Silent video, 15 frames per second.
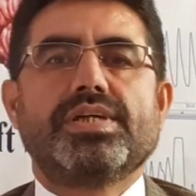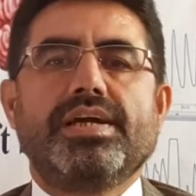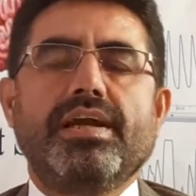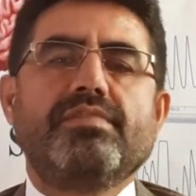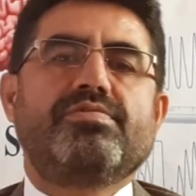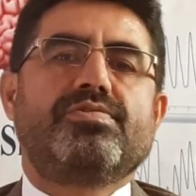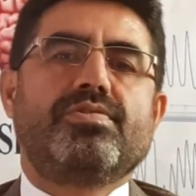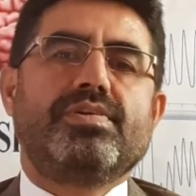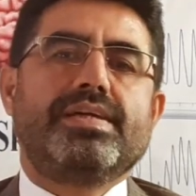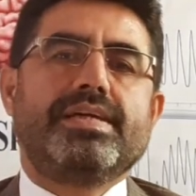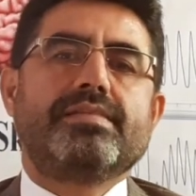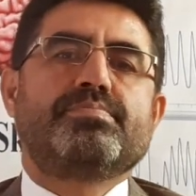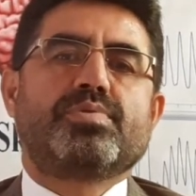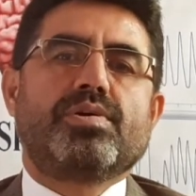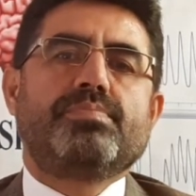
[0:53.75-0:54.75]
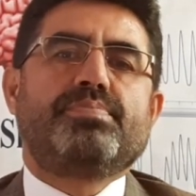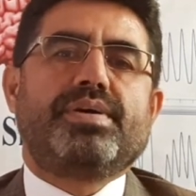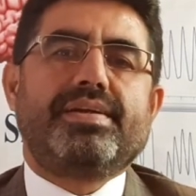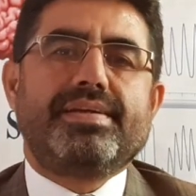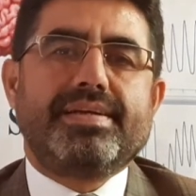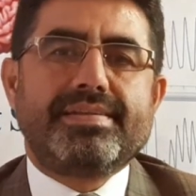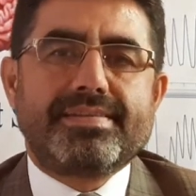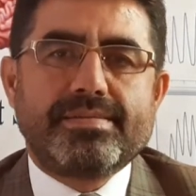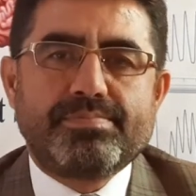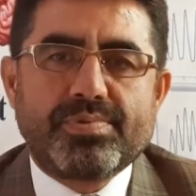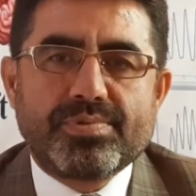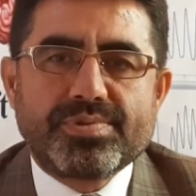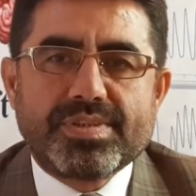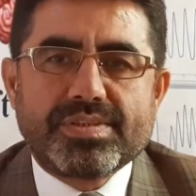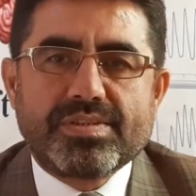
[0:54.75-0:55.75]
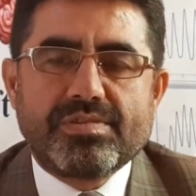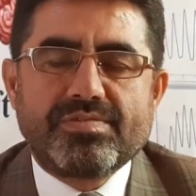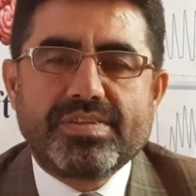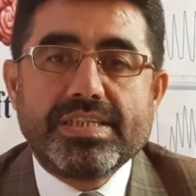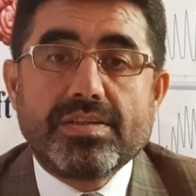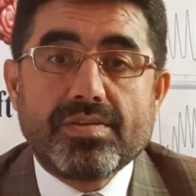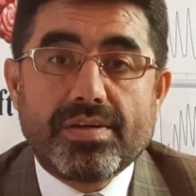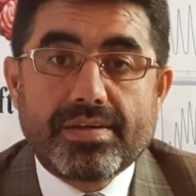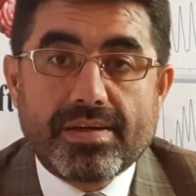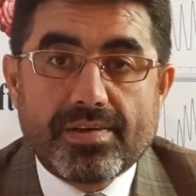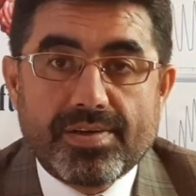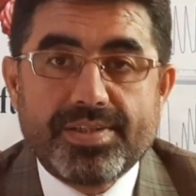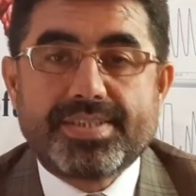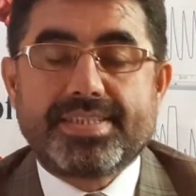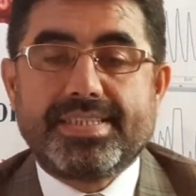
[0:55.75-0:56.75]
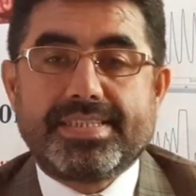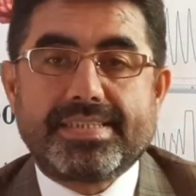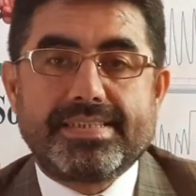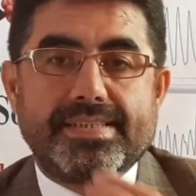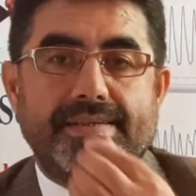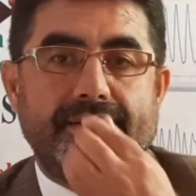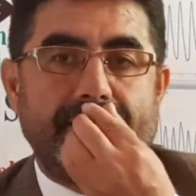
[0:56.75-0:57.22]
helpfully and properly in the process of data analysis.